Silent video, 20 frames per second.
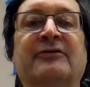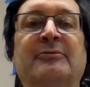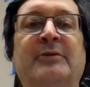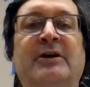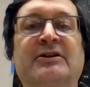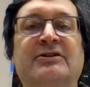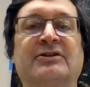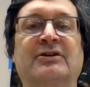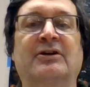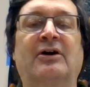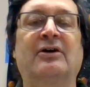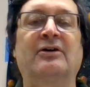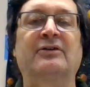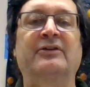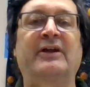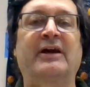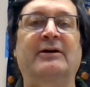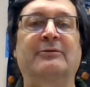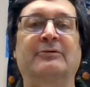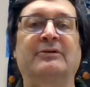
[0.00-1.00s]
information,
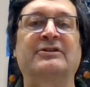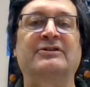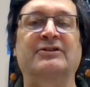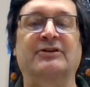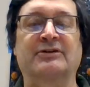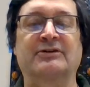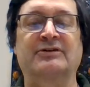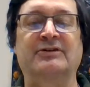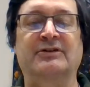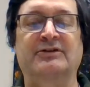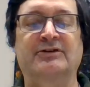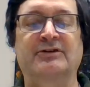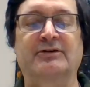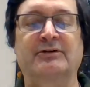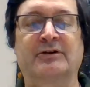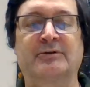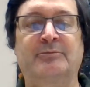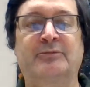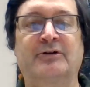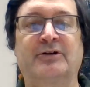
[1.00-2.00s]
all that research that you're
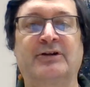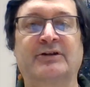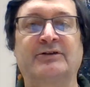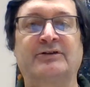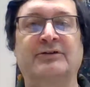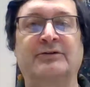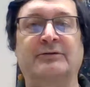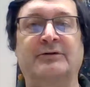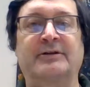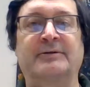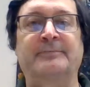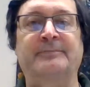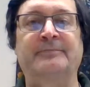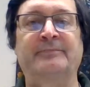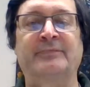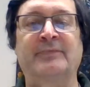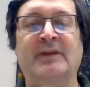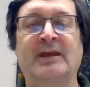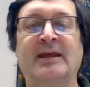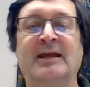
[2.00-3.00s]
going to put into it,
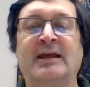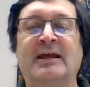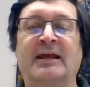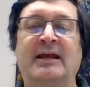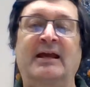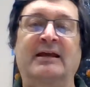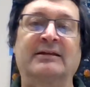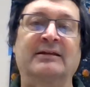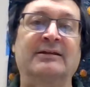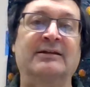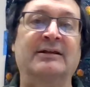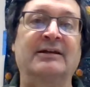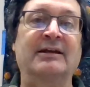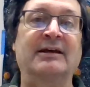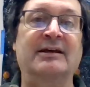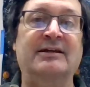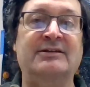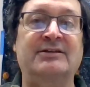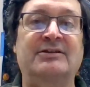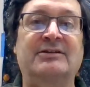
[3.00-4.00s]
and then the
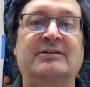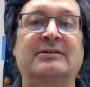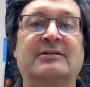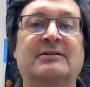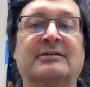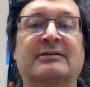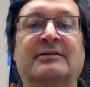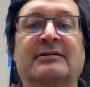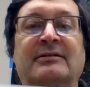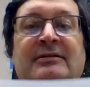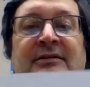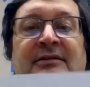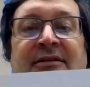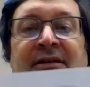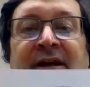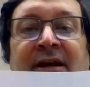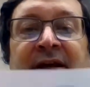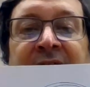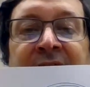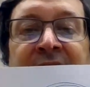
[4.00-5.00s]
next
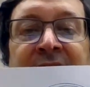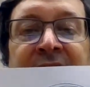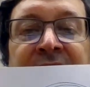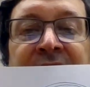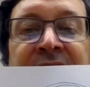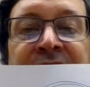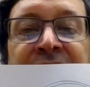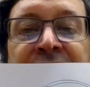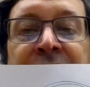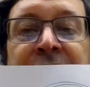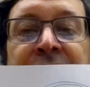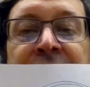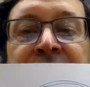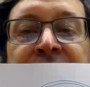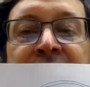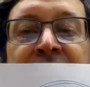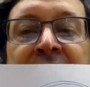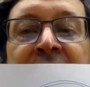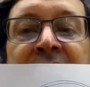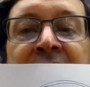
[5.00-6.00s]
thing is you
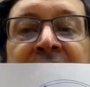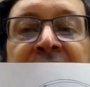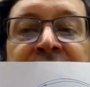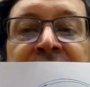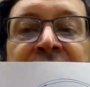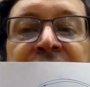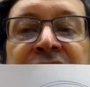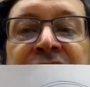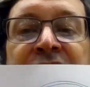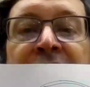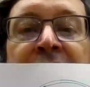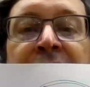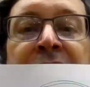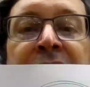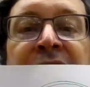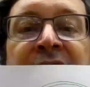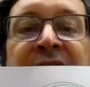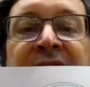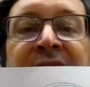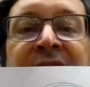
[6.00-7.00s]

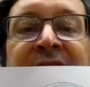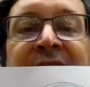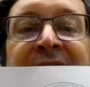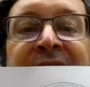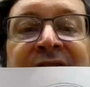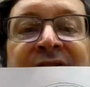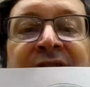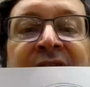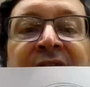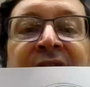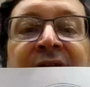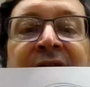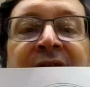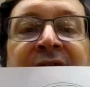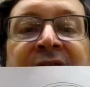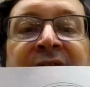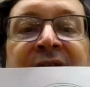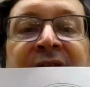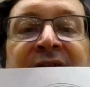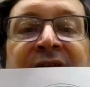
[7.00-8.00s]
show the next
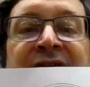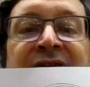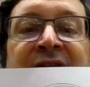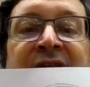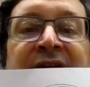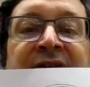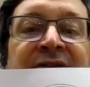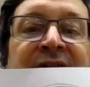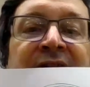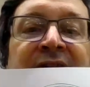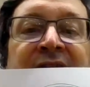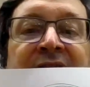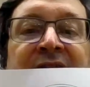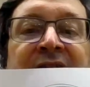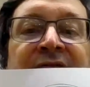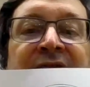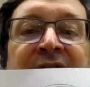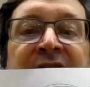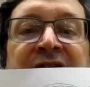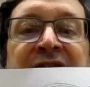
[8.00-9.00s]
layer. In this case, like the
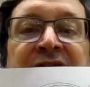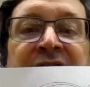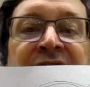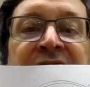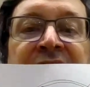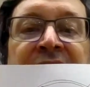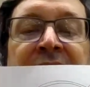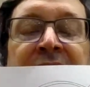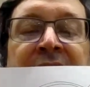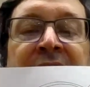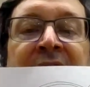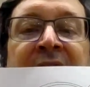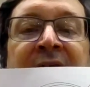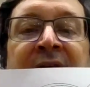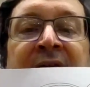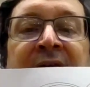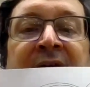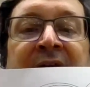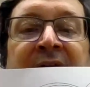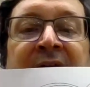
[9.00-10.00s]
convection zone.
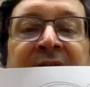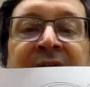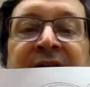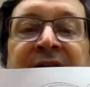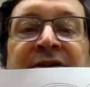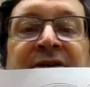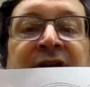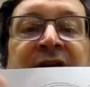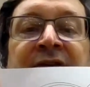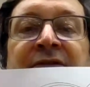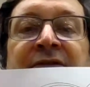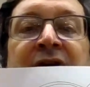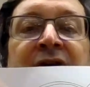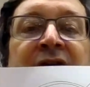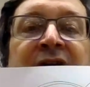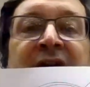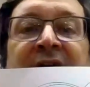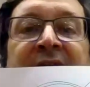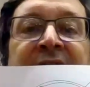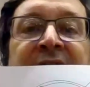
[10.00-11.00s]
And you give
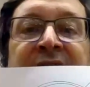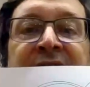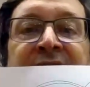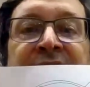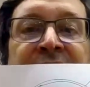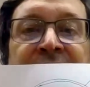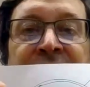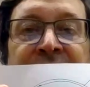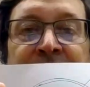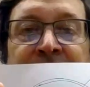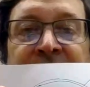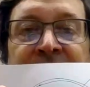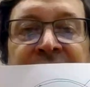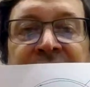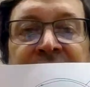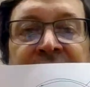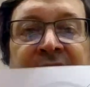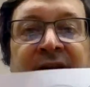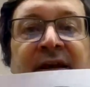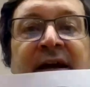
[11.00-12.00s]
all kinds of
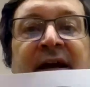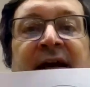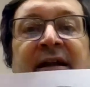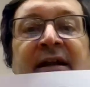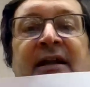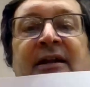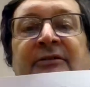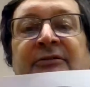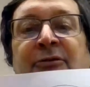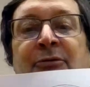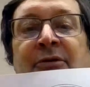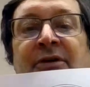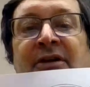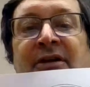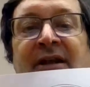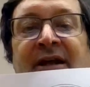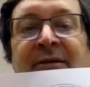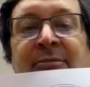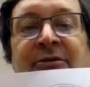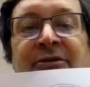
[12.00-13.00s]
information on that. And if you want to
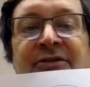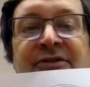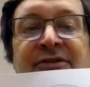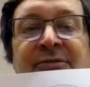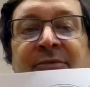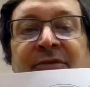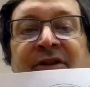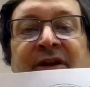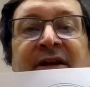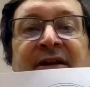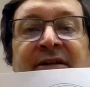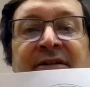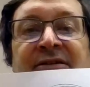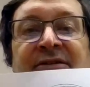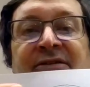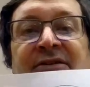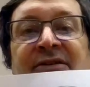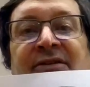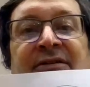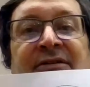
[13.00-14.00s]
label some
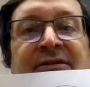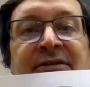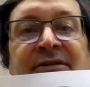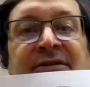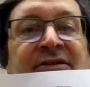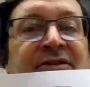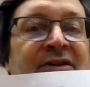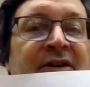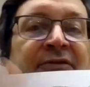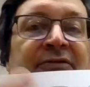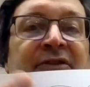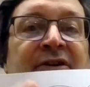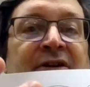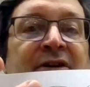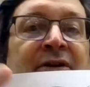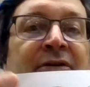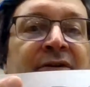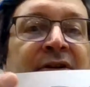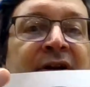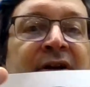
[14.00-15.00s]
things and stuff that
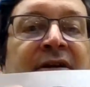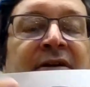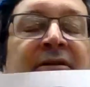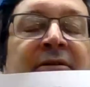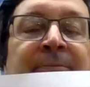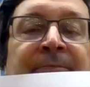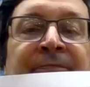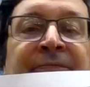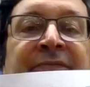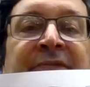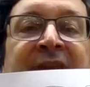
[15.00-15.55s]
go there,